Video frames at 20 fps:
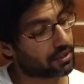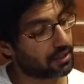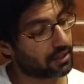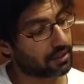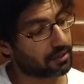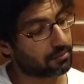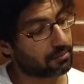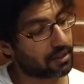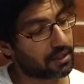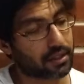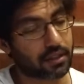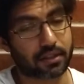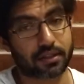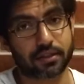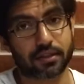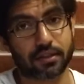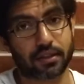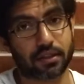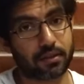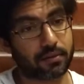like in my case
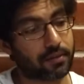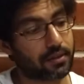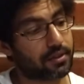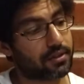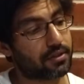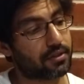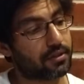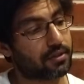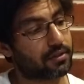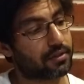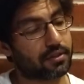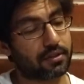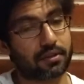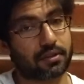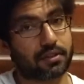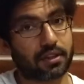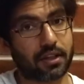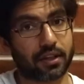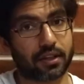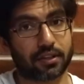the curvature is,
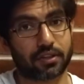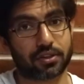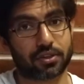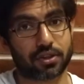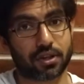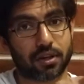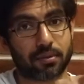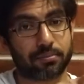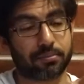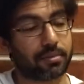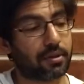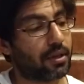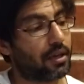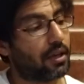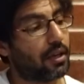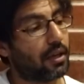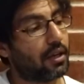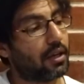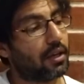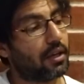it's like a sharp
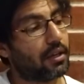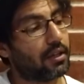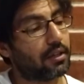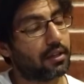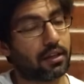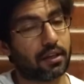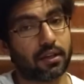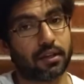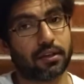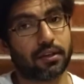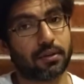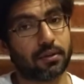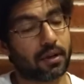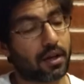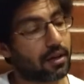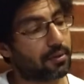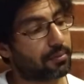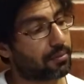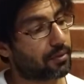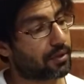thing, you
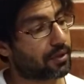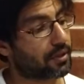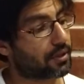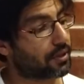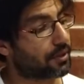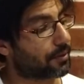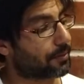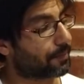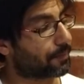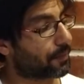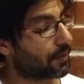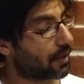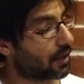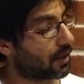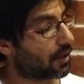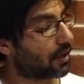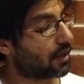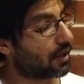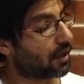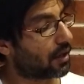can't put it here.
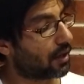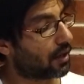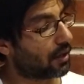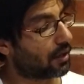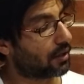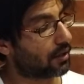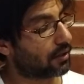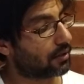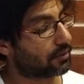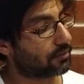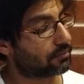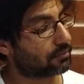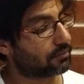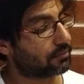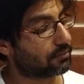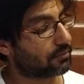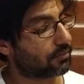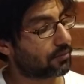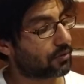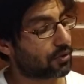
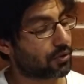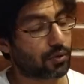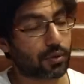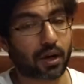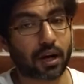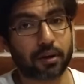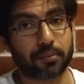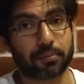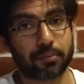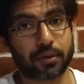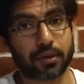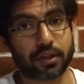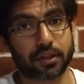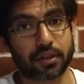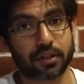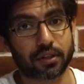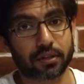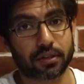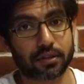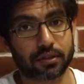So you can't
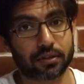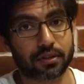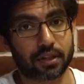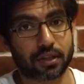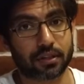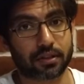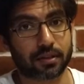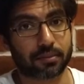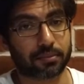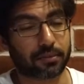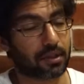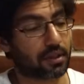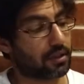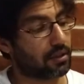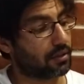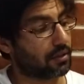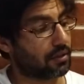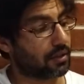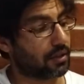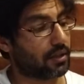stick something
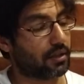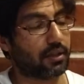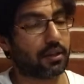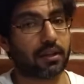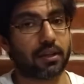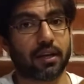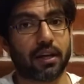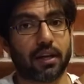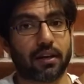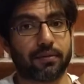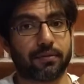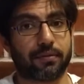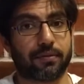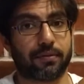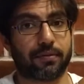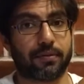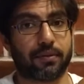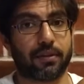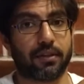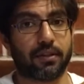here and then have
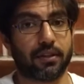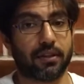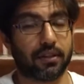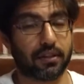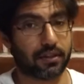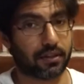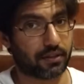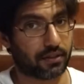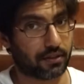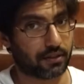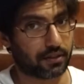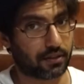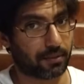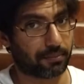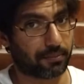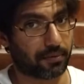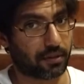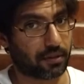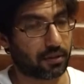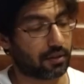
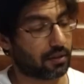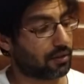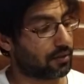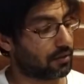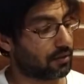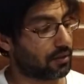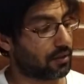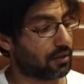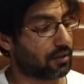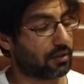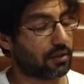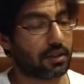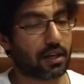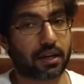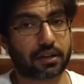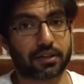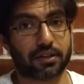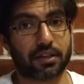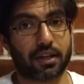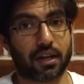something, the
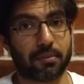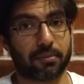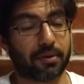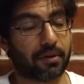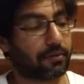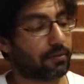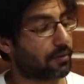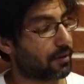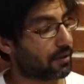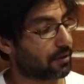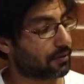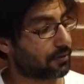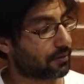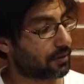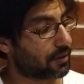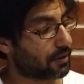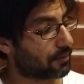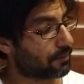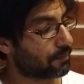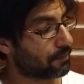action camera in front of
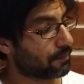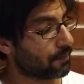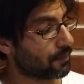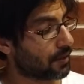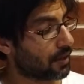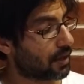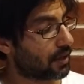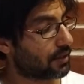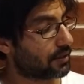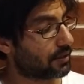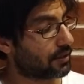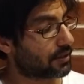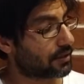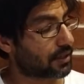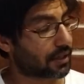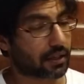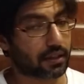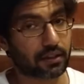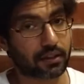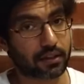it. The
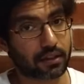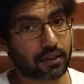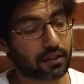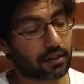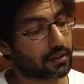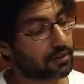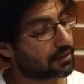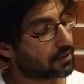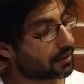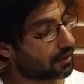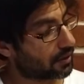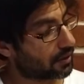second thing is